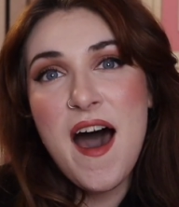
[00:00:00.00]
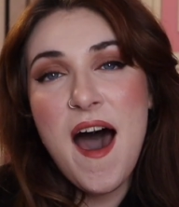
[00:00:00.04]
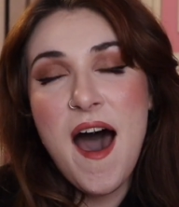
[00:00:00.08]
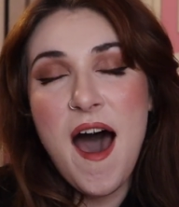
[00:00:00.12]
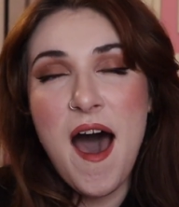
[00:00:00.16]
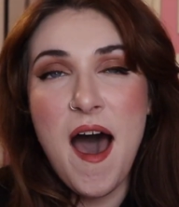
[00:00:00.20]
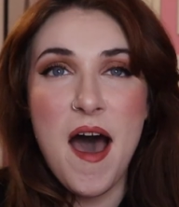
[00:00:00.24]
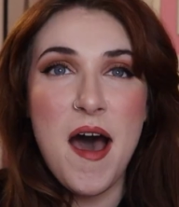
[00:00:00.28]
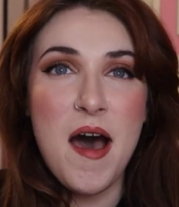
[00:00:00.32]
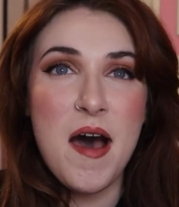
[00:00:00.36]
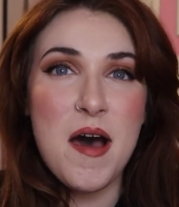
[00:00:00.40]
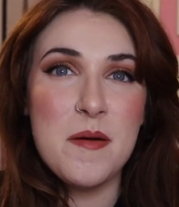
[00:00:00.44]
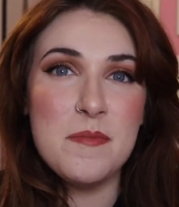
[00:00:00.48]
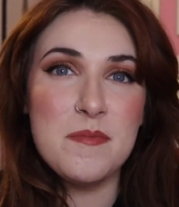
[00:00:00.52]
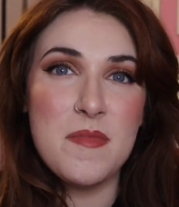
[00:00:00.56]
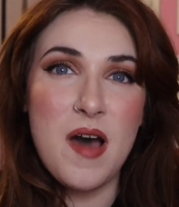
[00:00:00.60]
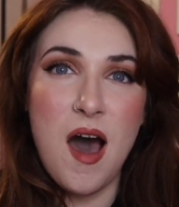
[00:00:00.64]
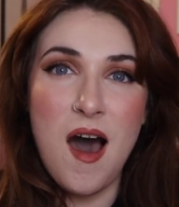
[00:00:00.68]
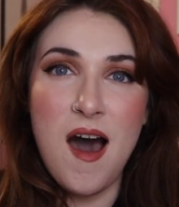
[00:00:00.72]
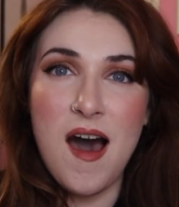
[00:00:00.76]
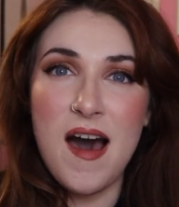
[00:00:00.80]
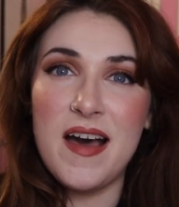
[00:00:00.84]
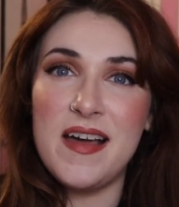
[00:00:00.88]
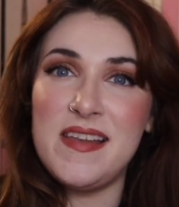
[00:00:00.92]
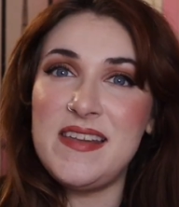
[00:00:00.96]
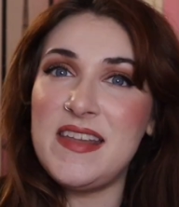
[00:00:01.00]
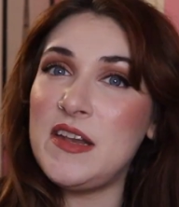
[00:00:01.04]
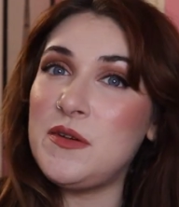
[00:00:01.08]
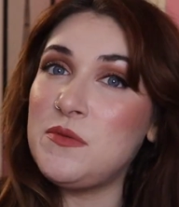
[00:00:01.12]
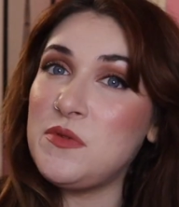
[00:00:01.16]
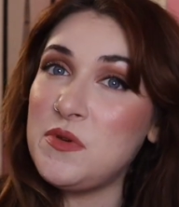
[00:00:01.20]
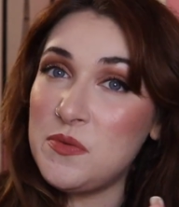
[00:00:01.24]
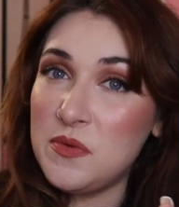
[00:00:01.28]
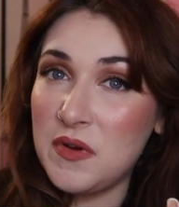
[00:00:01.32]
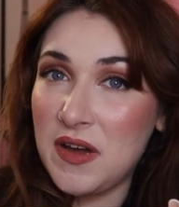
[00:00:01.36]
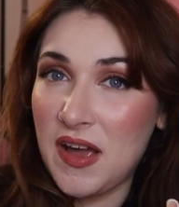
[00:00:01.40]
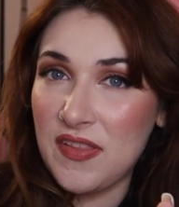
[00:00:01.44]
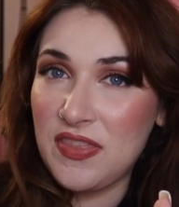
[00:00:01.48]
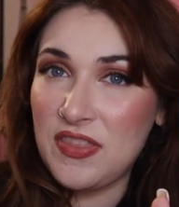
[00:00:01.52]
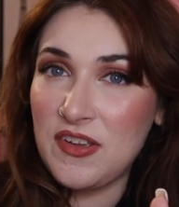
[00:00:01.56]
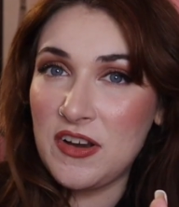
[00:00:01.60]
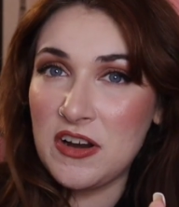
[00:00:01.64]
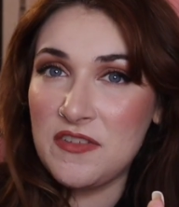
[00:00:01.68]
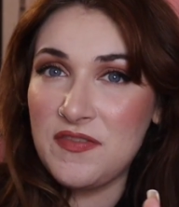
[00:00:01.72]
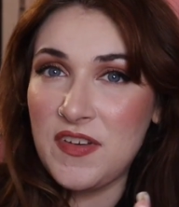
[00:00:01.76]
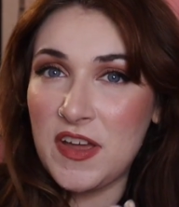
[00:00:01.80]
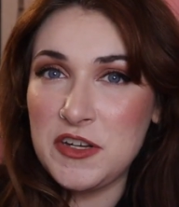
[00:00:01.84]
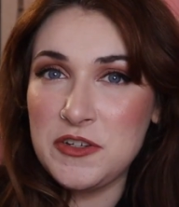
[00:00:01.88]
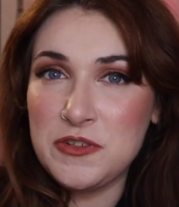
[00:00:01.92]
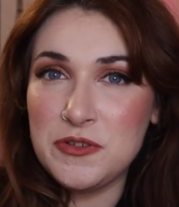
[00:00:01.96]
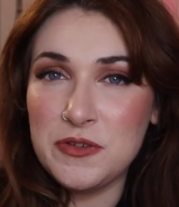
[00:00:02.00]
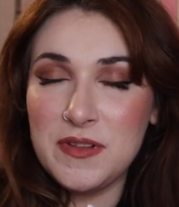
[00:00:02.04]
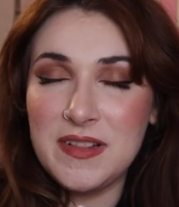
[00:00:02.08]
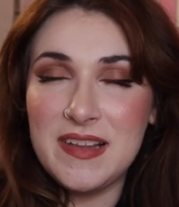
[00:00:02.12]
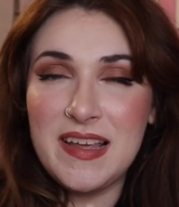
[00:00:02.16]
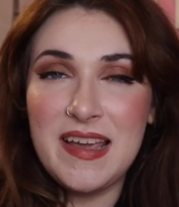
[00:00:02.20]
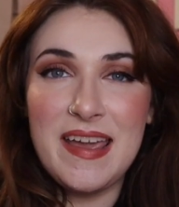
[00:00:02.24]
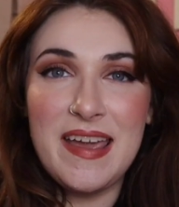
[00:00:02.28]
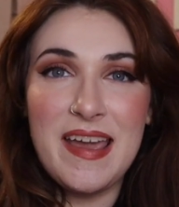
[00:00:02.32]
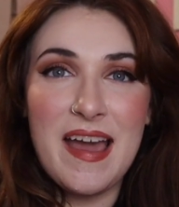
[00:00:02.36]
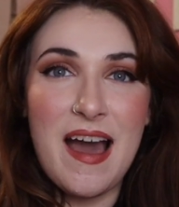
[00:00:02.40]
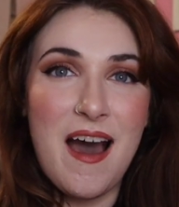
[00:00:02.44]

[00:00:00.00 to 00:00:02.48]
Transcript: and we will get there eventually.